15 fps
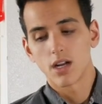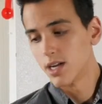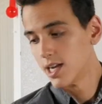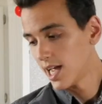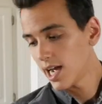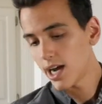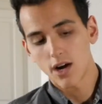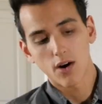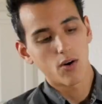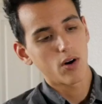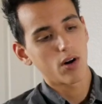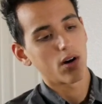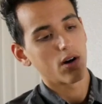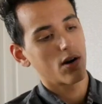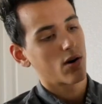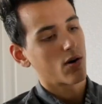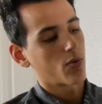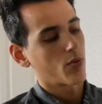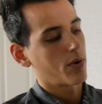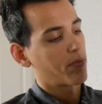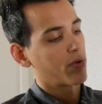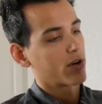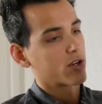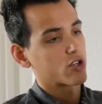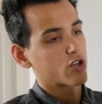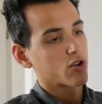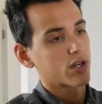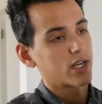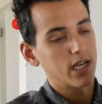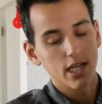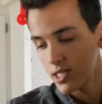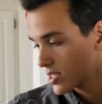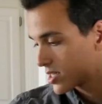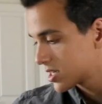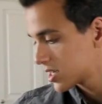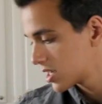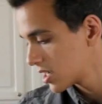Now we put treats